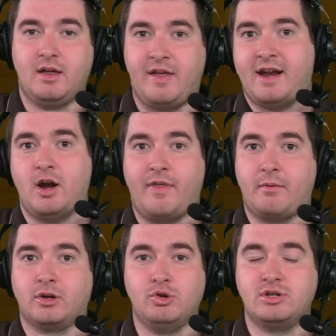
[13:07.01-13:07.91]
They didn't know they
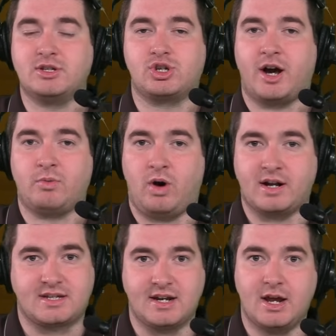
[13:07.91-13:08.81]
would lose Deshaun
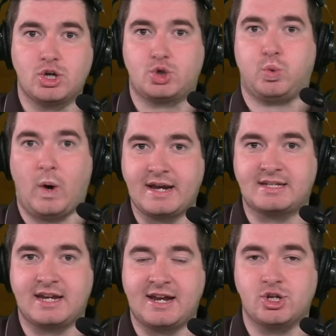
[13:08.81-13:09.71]
Watson twice
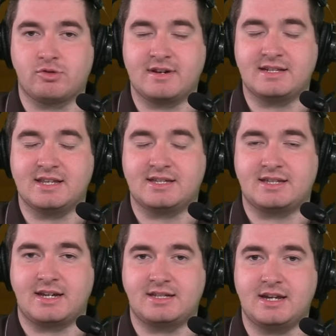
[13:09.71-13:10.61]
to injuries this
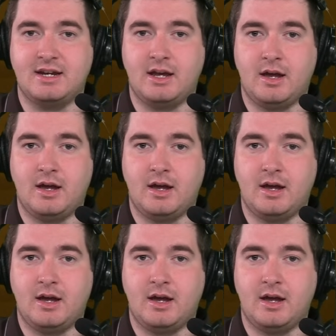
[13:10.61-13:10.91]
season.